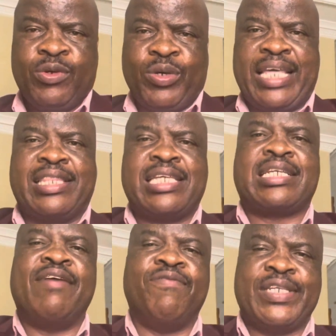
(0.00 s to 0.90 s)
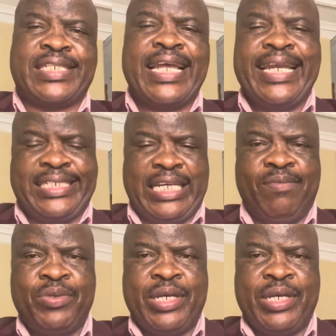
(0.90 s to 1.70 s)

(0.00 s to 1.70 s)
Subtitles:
within the same vicinity.